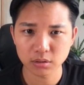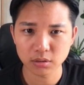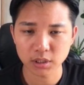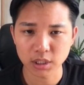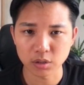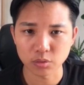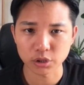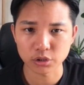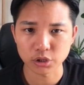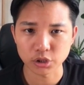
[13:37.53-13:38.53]

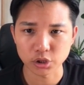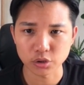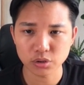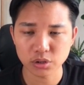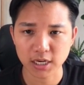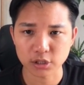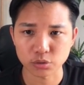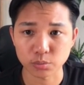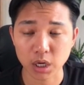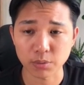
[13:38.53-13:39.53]
keyword to use as
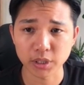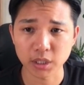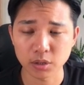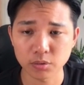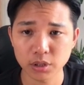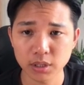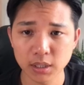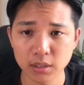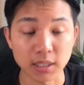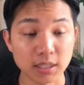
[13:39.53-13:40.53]
your primary keyword,
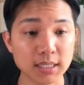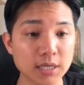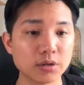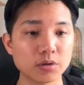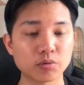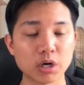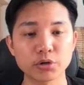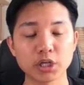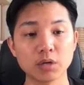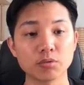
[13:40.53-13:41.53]
and side note,
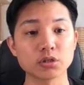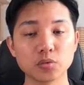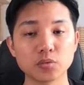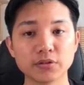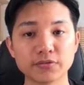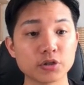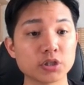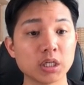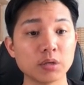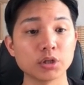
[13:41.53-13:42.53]
primary keywords are the
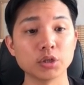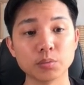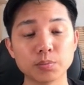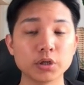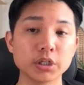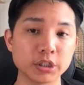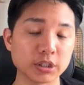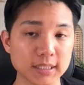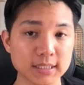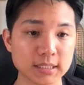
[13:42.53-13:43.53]
first keyword you would put in your
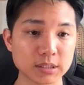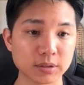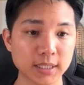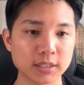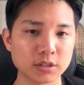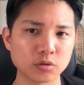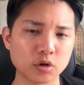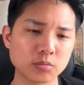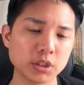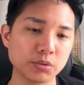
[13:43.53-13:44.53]
listings, okay? So
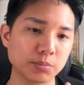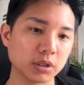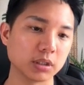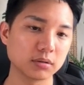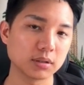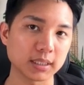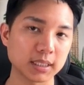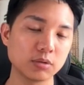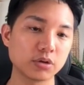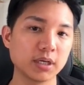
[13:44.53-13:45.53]
normally you would put a
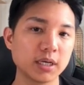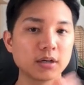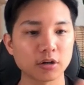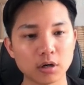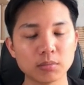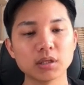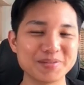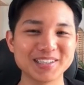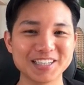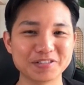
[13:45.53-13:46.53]
keyword,
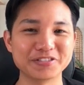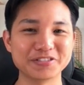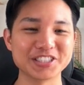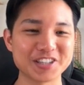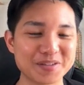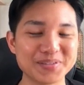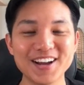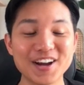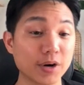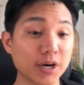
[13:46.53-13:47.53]
comma, keyword phrase, comma,
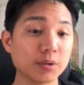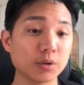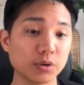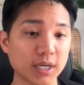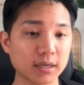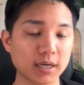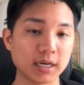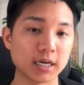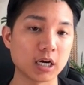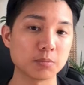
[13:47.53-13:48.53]
right? You would do that
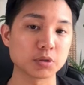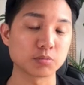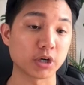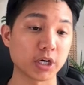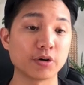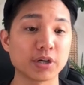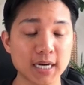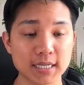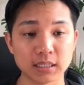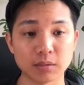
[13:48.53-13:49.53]
and it helps
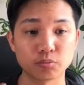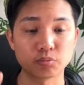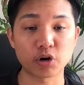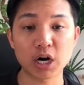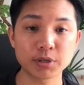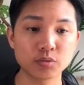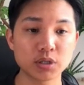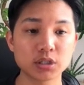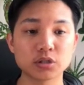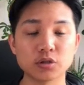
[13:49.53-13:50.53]
prioritizing the primary
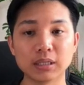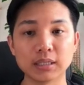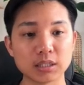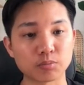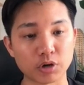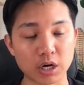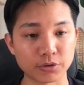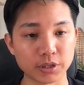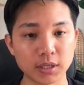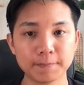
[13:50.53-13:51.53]
ones to the least
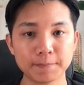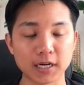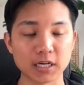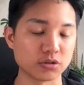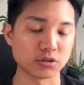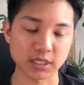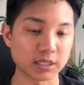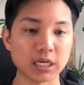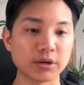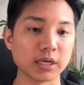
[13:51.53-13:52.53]
primary, now the
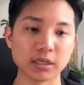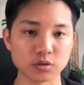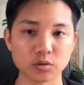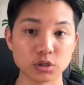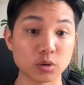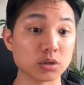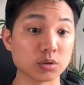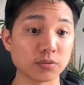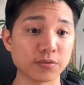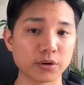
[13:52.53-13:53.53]
secondary, and then so on and
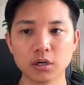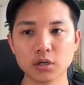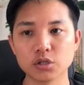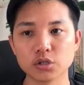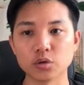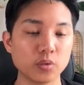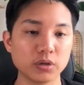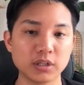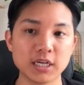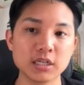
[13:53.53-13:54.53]
so forth.
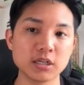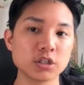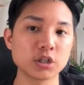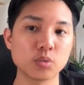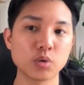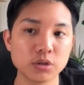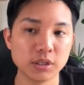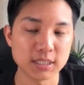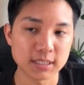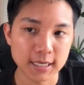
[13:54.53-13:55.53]
So here's a good one to
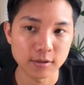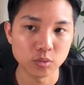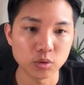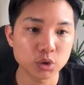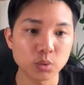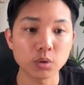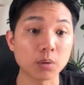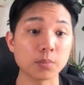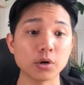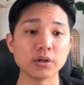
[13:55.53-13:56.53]
decide which one you
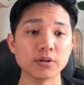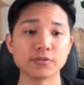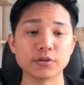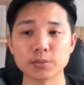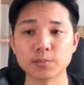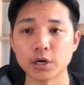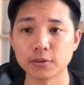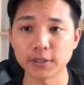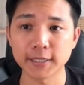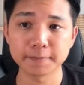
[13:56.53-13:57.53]
want to put on the first
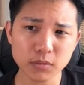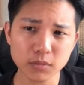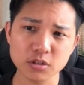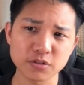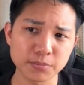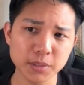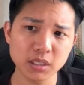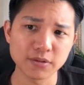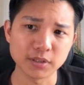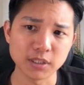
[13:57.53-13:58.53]
part, okay? So for me,
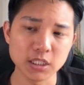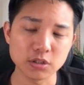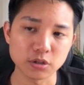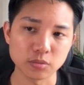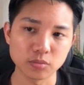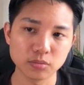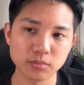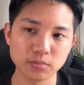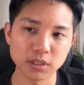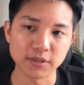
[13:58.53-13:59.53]
if these
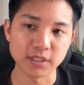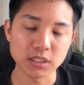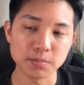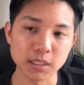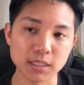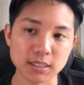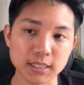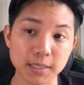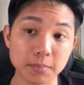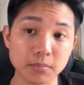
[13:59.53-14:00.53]
mean the
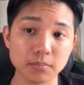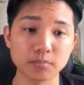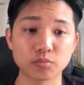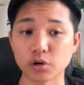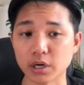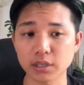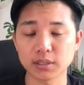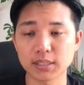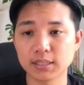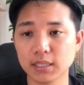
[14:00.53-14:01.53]
same product, let's say the